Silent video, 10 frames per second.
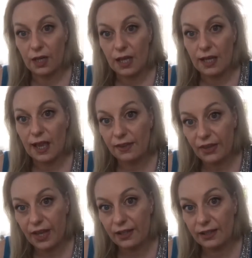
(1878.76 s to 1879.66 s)

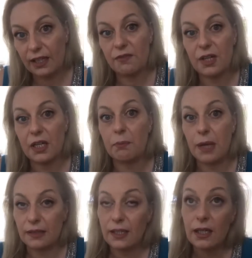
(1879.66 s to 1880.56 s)
healthcare delivery
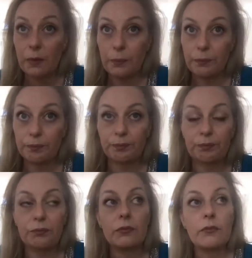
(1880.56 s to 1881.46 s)
better.
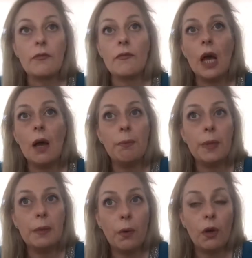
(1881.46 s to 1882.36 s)

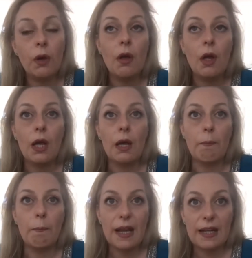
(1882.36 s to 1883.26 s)
People
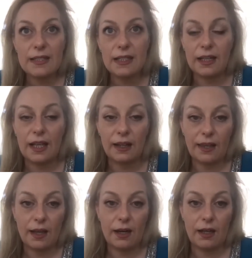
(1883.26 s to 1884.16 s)
managing
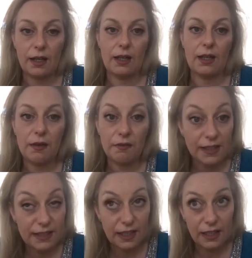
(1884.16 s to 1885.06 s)
healthcare uh,
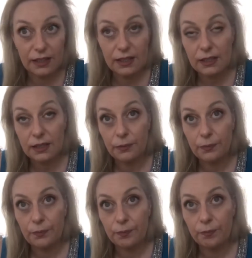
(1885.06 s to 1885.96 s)
facilities.
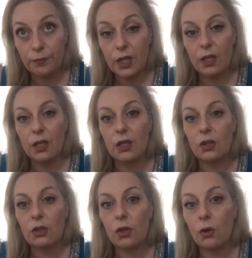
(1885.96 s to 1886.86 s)

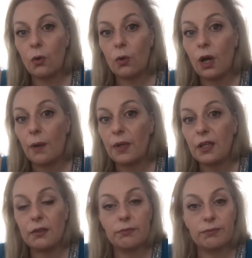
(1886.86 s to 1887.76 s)
So, I
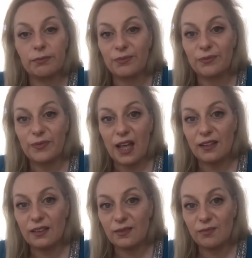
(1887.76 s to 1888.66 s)
mean,
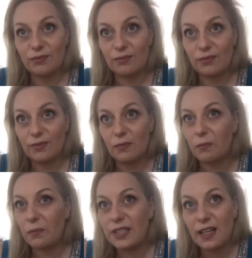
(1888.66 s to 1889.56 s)
and
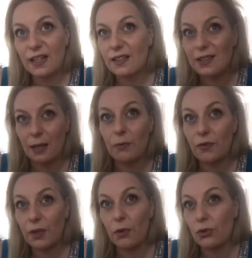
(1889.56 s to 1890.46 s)
these are some of
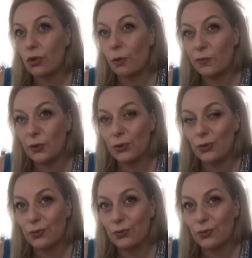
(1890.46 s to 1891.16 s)
the most obvious.